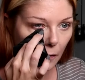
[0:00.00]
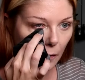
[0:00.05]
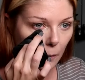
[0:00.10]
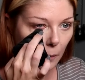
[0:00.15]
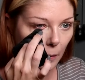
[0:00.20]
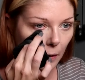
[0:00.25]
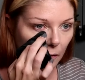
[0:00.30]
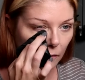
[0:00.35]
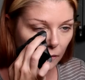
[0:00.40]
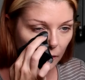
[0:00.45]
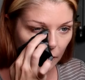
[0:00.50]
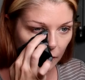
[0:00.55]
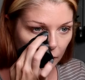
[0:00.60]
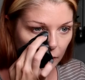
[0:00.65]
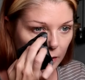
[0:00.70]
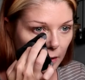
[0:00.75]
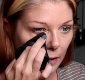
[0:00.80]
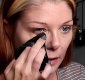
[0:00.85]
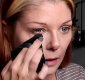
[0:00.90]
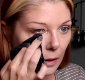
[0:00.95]

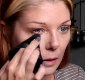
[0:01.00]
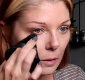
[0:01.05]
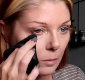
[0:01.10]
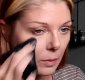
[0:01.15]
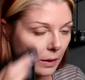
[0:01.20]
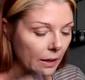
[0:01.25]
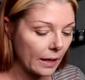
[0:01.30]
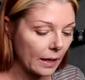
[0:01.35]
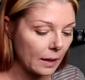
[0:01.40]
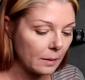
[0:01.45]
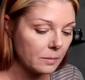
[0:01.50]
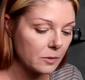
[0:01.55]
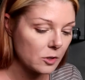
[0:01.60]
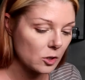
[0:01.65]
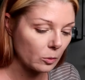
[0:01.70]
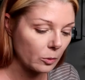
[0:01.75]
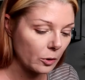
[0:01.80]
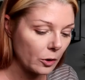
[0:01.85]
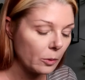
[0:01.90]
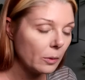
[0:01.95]
3:15 p.m.
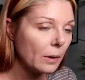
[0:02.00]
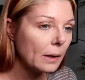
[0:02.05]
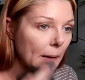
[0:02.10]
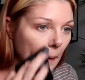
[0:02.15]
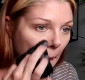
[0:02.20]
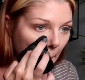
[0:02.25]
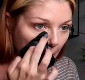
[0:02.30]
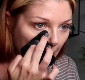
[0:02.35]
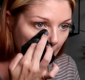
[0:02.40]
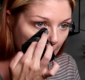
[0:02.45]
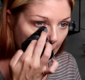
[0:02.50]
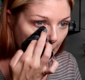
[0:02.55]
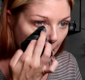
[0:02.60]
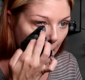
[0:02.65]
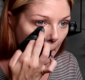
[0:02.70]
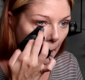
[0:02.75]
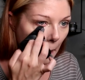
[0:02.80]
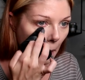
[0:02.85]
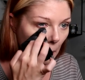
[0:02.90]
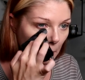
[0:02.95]
So we're doing like a
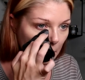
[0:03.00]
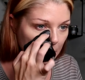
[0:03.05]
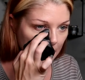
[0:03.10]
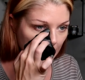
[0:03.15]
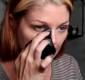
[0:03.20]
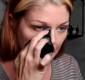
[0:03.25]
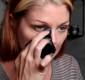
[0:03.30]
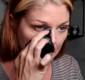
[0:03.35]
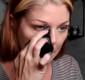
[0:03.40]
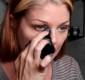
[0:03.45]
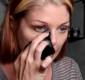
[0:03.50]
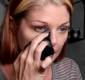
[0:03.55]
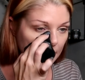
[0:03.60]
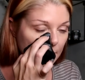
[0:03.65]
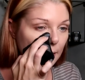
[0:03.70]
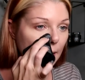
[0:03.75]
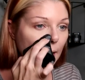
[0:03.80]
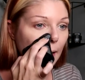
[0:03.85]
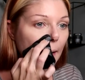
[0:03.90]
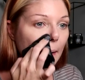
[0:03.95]
almost like a
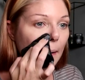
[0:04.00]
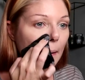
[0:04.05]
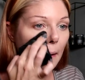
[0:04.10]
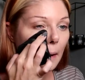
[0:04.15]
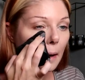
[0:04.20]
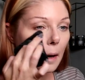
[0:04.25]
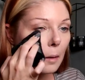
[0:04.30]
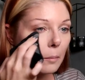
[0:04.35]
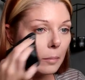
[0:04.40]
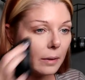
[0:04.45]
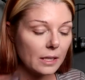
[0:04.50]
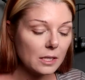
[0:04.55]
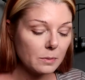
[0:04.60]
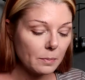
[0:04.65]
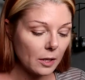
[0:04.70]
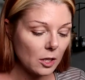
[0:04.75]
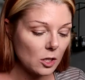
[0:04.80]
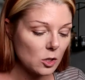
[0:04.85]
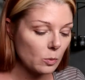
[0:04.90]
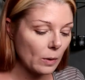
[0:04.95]
matinee, but it's
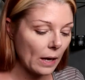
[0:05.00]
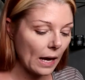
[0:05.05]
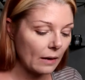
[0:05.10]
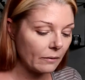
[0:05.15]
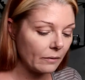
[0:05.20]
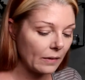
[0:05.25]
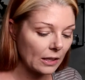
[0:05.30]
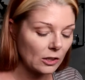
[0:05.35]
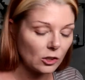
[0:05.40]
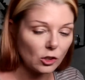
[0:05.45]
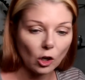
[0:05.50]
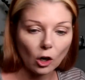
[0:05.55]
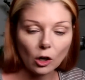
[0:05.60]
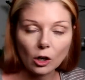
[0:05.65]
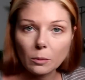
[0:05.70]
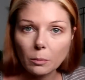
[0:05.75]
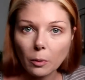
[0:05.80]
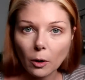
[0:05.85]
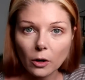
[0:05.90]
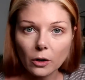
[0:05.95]
because we have that
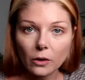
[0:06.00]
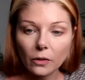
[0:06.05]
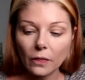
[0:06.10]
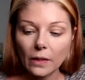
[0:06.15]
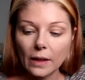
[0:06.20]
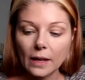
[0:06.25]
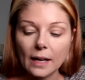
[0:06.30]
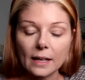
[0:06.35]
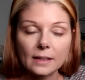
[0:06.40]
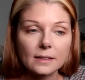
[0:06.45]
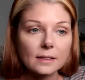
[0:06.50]
dog park thing